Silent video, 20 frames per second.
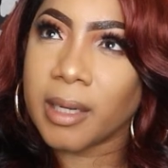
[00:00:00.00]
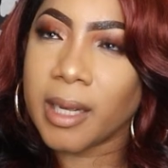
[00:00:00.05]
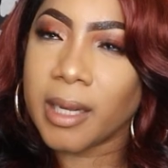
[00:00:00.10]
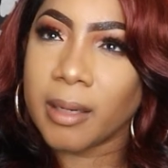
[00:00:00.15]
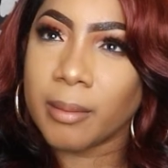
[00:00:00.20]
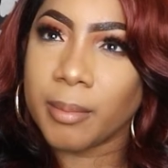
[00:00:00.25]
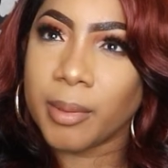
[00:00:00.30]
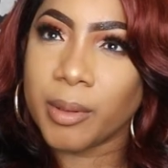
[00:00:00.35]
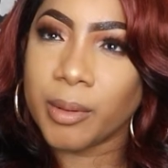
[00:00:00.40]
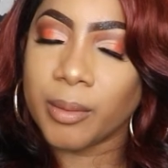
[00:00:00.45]
and
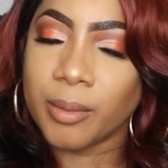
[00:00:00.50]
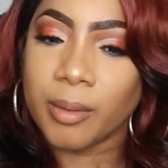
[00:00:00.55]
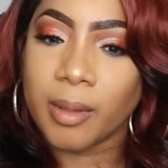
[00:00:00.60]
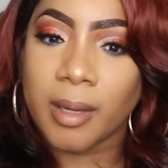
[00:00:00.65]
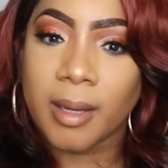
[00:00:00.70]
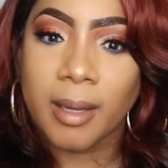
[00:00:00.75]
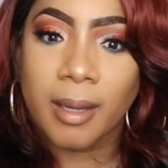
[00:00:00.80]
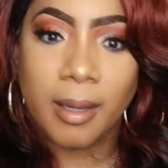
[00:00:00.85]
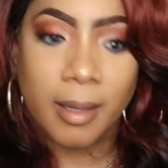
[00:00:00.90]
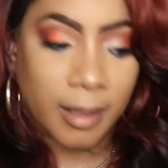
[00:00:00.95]
the blue.
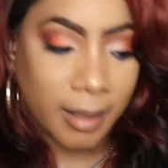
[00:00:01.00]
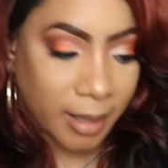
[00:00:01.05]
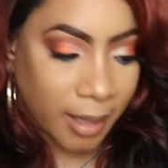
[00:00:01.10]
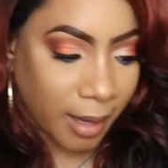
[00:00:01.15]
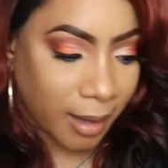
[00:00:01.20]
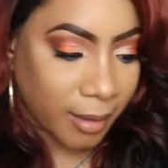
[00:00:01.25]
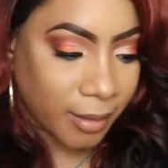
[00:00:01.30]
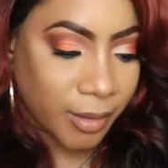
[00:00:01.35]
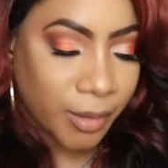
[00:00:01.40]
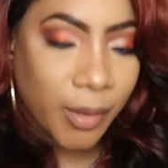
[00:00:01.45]

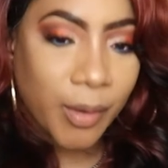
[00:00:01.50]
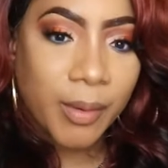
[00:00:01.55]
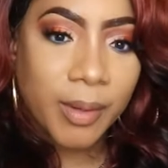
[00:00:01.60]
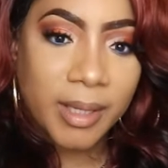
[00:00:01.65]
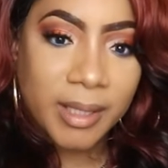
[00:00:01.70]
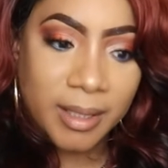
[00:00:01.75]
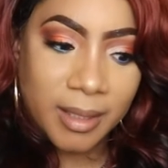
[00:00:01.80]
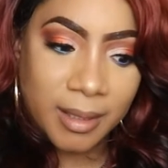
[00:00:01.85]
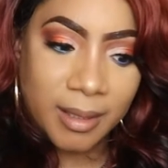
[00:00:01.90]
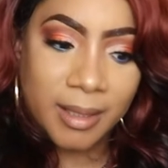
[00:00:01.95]
Yeah, so
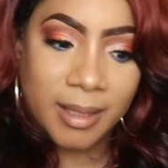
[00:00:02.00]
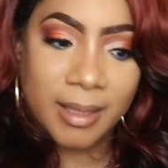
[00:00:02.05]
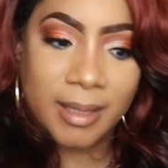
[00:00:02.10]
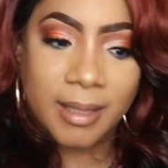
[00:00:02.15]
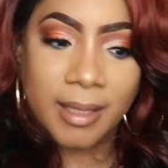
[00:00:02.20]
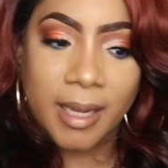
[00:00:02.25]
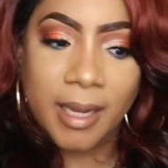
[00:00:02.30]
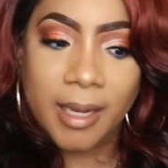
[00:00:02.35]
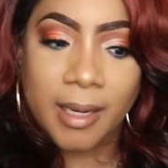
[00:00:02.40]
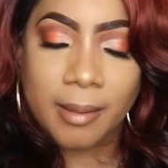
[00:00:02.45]
it's the
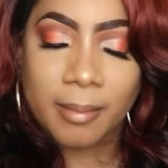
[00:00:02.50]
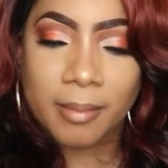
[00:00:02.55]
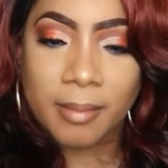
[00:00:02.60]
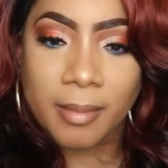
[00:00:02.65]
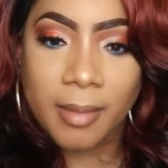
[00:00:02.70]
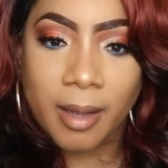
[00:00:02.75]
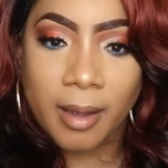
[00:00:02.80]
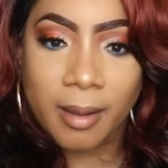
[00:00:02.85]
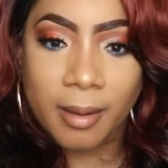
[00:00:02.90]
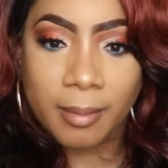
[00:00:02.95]
same
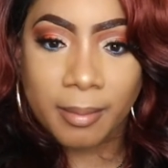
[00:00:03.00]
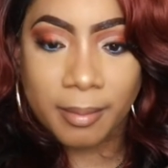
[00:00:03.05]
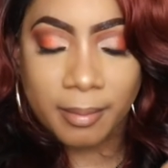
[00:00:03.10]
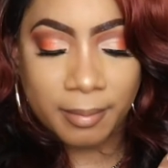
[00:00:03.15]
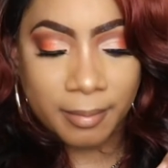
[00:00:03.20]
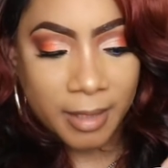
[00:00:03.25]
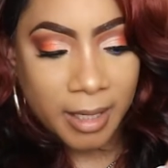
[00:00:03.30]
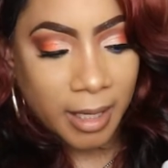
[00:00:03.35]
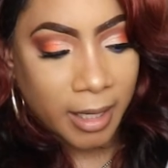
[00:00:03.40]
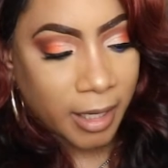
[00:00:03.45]

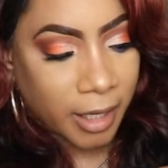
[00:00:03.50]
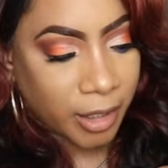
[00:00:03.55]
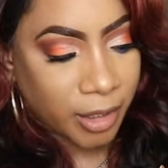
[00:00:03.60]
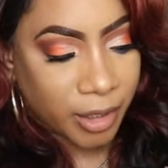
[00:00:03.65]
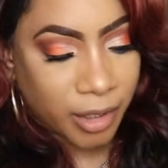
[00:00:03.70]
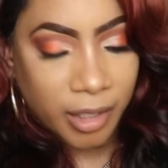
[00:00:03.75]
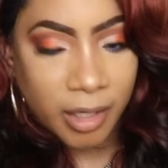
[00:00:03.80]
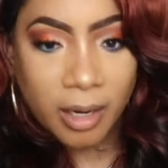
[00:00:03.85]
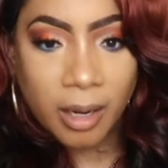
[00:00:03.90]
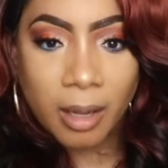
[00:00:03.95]

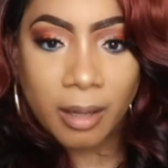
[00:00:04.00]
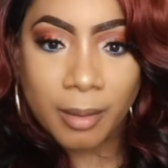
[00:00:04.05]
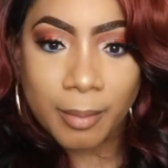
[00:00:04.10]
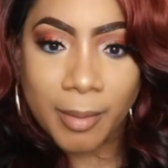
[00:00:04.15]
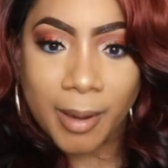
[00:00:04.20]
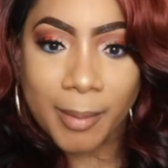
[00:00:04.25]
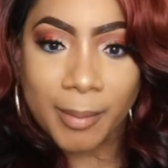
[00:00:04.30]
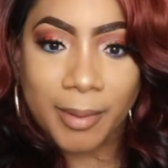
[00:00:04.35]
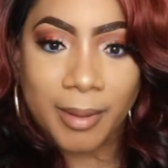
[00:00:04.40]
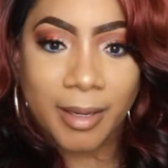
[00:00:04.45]
collection, the Color
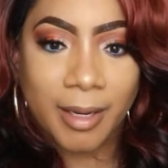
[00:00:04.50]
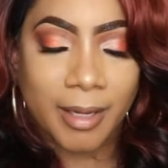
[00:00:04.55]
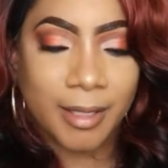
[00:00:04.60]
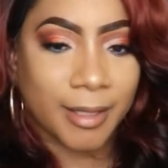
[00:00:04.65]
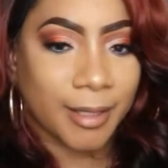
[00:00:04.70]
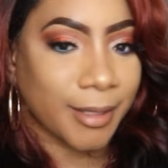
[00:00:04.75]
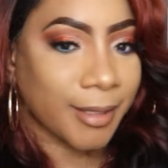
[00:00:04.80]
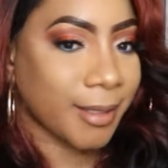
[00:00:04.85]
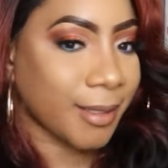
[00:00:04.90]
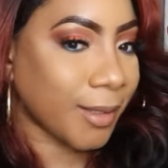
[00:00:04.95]
Bomb
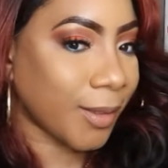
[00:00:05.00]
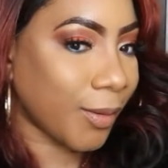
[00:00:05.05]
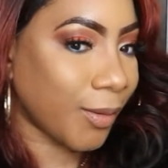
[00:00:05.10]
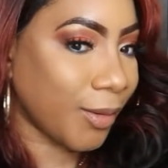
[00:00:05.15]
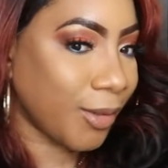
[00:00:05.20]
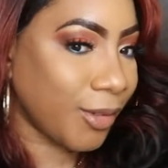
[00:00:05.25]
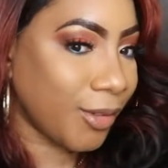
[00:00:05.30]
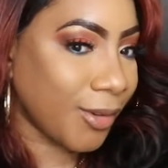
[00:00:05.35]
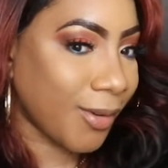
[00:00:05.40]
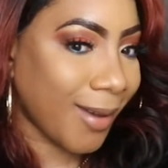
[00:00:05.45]
collection. So
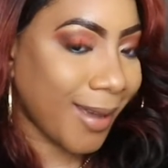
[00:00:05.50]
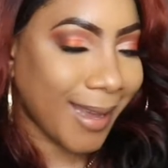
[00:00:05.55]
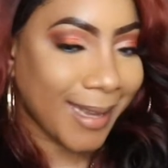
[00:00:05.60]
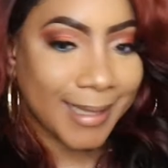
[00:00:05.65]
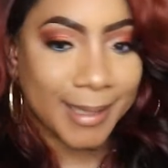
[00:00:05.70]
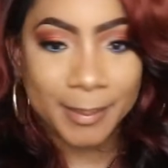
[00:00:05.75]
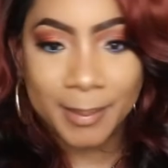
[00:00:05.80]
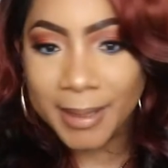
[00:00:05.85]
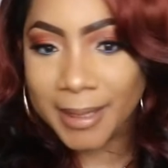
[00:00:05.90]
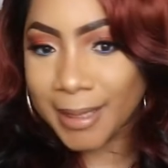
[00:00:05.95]
you know I
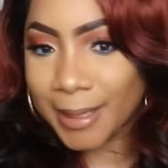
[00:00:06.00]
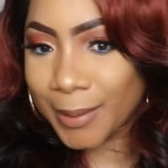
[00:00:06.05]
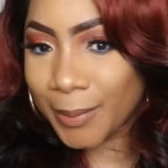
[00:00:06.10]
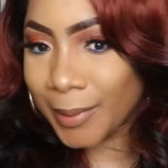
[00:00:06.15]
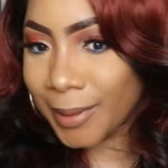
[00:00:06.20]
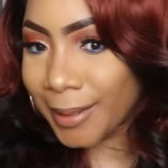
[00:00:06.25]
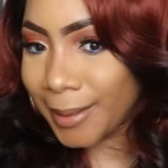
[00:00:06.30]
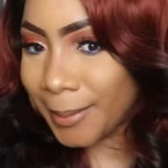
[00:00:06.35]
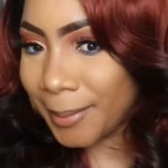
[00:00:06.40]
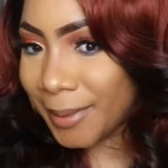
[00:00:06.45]
had to pick this
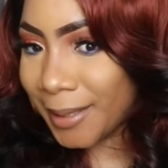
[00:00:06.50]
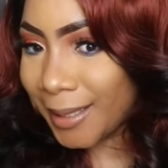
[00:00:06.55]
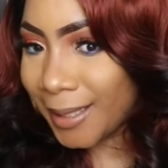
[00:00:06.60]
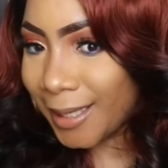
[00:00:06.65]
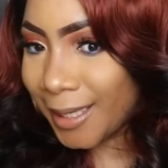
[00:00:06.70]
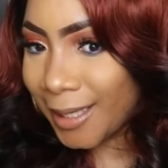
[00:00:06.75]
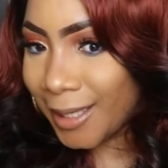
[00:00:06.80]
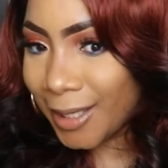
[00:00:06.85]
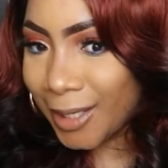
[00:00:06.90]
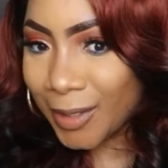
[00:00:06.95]
one up,
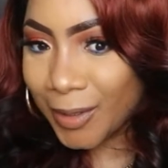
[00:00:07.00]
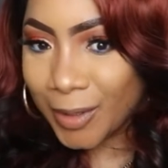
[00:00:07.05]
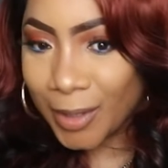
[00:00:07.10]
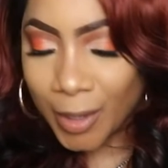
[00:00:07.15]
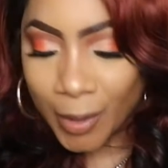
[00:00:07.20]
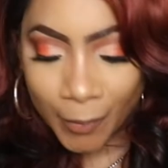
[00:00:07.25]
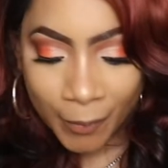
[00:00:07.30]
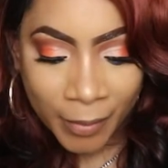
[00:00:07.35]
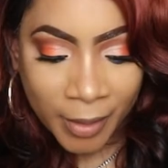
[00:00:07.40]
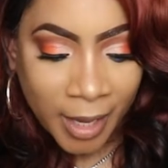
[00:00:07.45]
honey. You
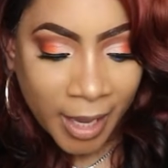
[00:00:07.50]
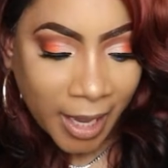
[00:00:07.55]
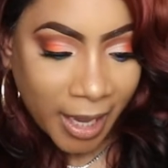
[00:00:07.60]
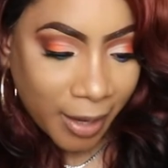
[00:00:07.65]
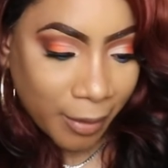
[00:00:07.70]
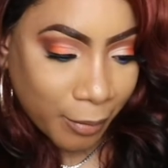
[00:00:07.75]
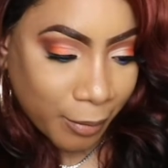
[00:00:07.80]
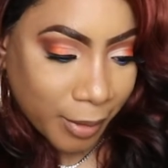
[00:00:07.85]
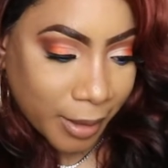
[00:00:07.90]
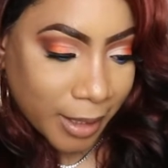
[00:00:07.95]
know,
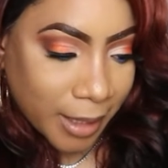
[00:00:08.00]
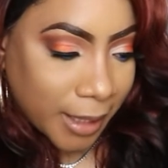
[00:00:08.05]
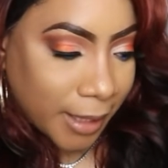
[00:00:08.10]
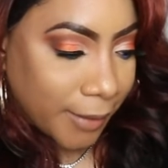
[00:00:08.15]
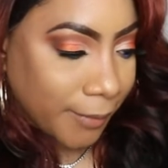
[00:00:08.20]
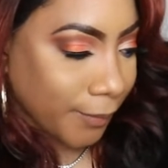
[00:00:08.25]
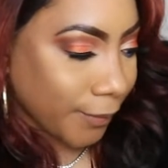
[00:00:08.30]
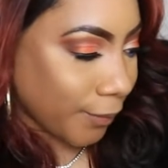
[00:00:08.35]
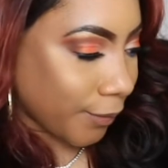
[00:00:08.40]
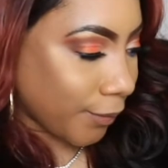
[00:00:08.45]
and really,